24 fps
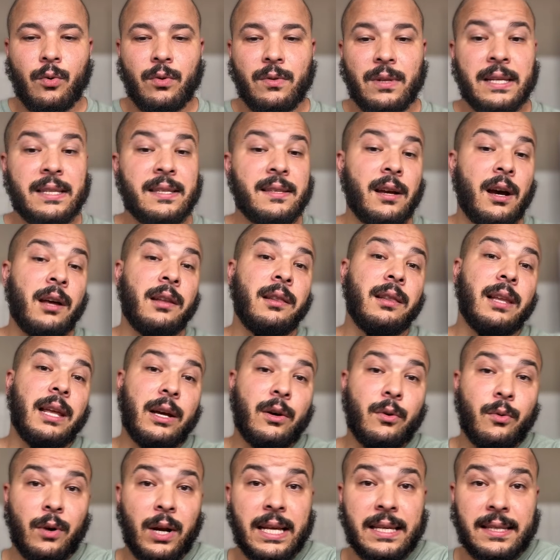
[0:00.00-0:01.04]
That's
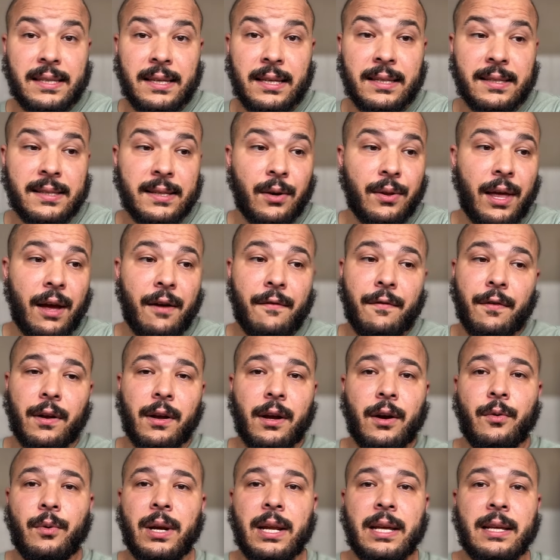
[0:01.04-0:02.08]
unlike what I see in South
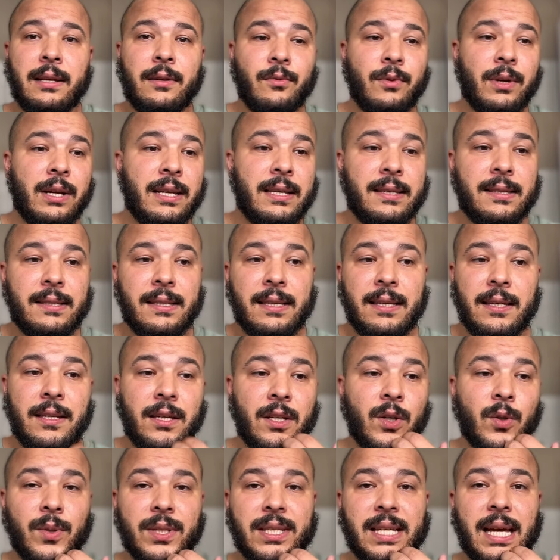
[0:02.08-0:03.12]
Africa when I see, you
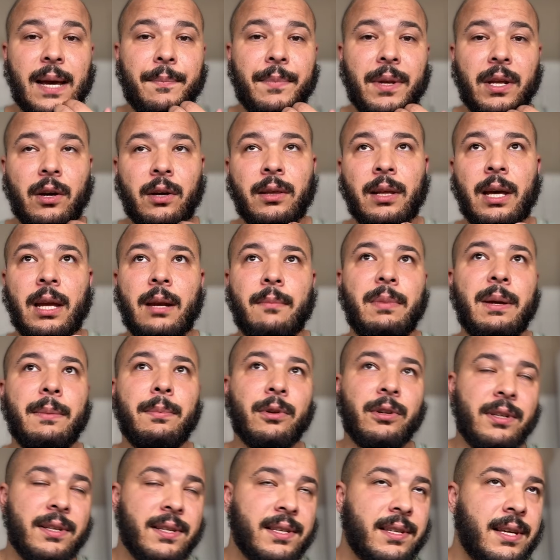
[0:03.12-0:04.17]
know, what's happening online. People
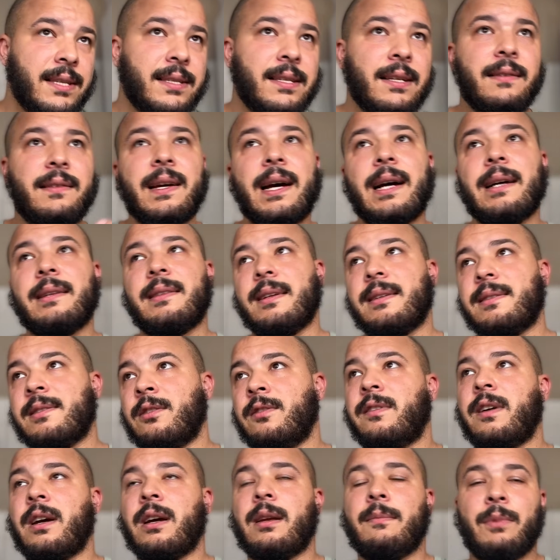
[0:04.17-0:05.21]
are discussing tactics
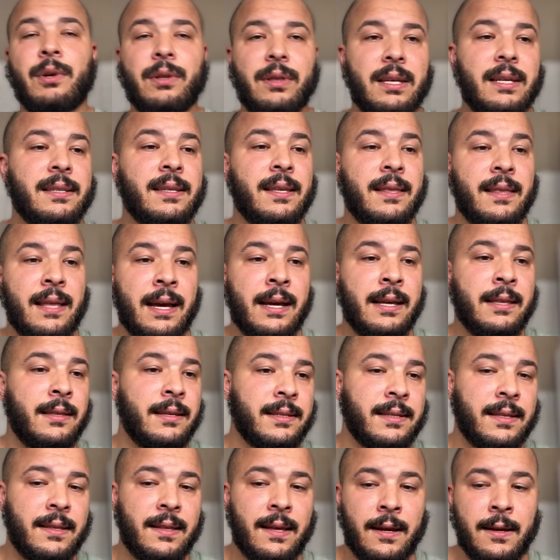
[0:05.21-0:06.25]
and talking about this and that and
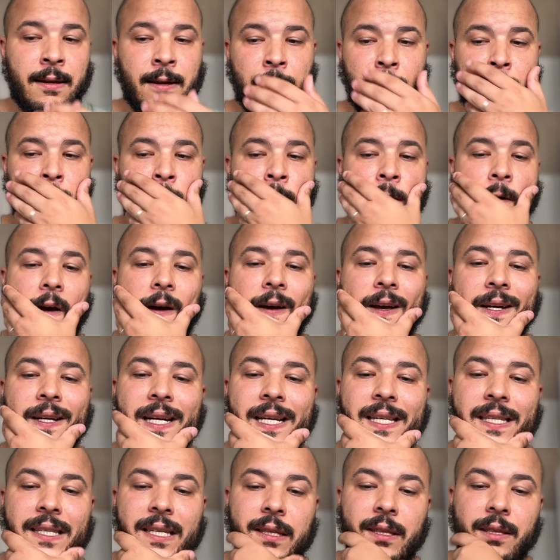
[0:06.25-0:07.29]
this and that.
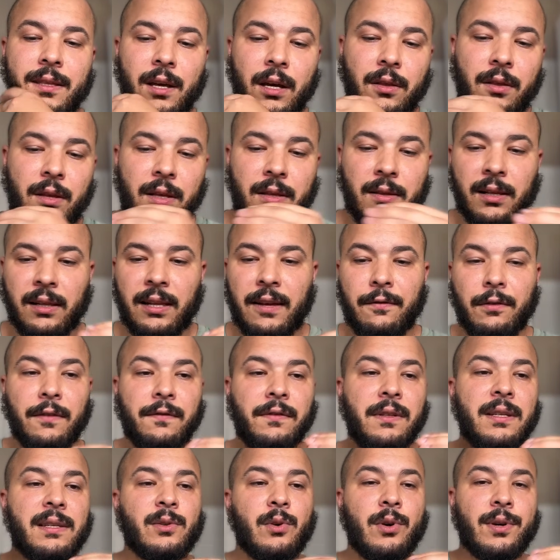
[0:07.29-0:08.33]
I see the level of
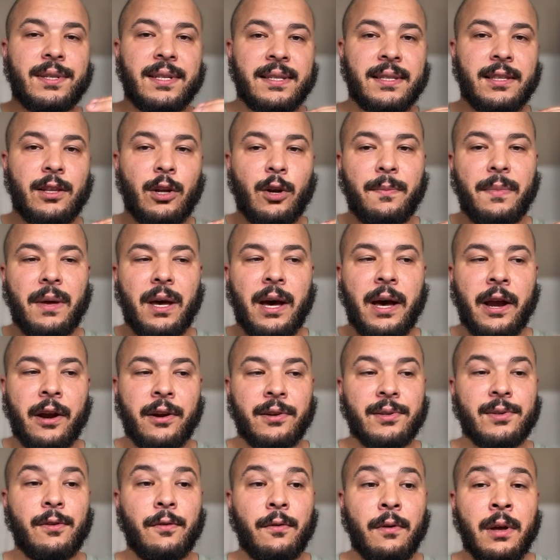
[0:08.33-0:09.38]
discourse is a little bit higher.
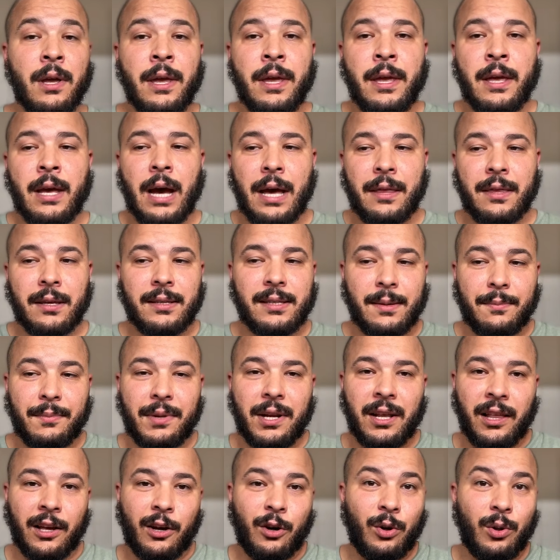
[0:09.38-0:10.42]
So I think somebody
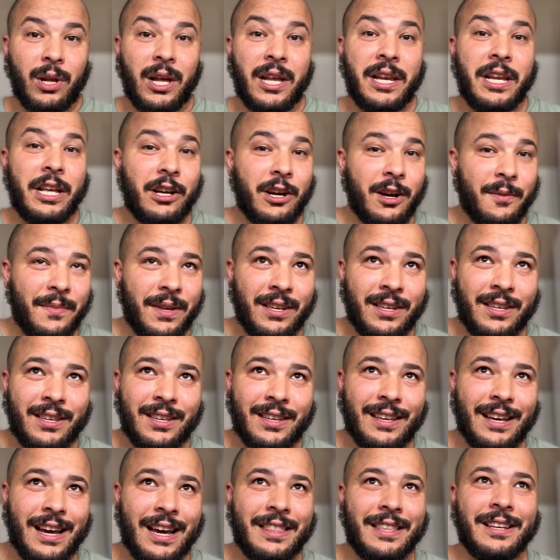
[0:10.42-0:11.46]
like Rhulani coming,
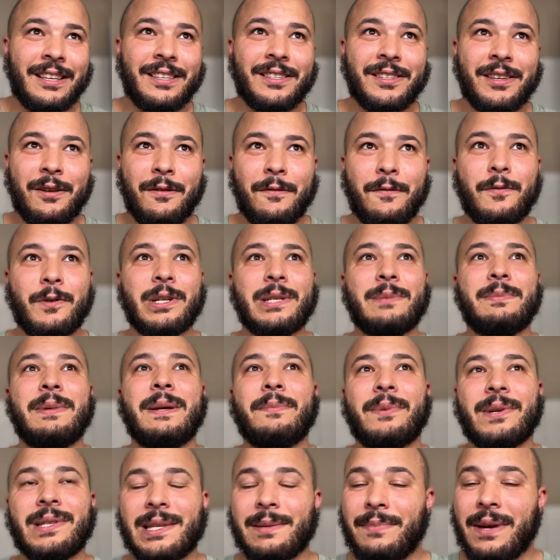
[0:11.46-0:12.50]
I think is going to force
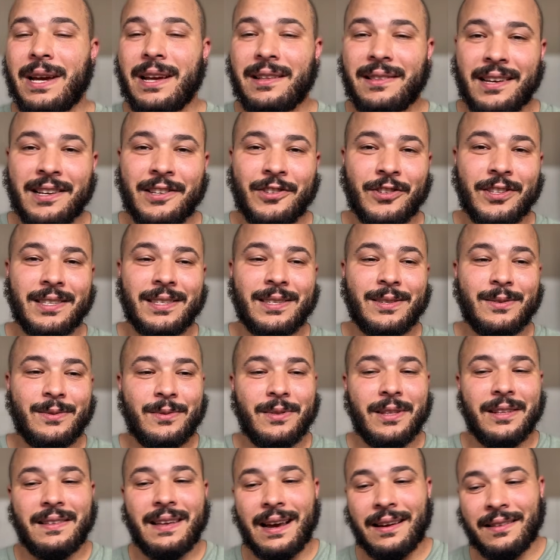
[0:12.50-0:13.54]
people to pay attention to
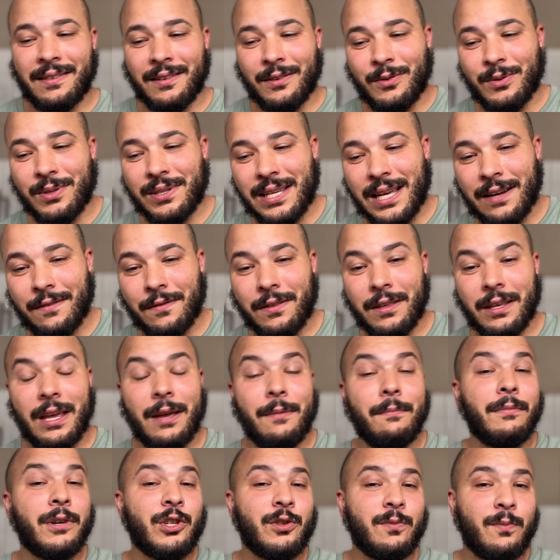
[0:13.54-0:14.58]
the tactical side of the game
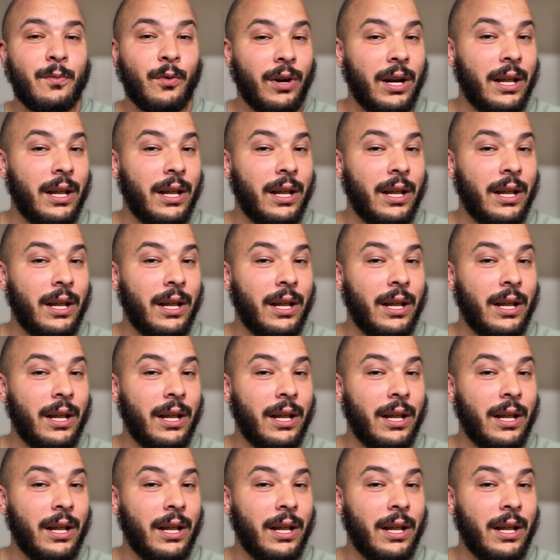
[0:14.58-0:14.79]
much more.